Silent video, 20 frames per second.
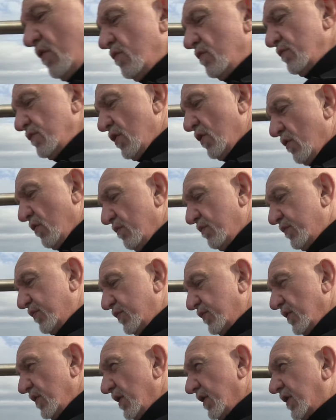open up
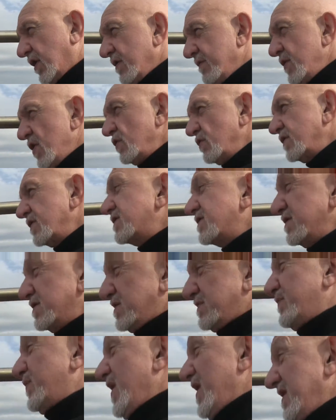a community
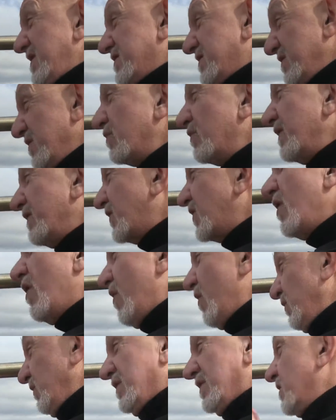space that we've
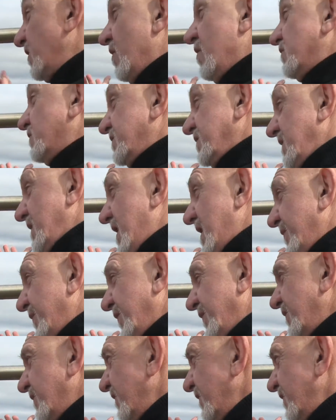called a Ghost Lab,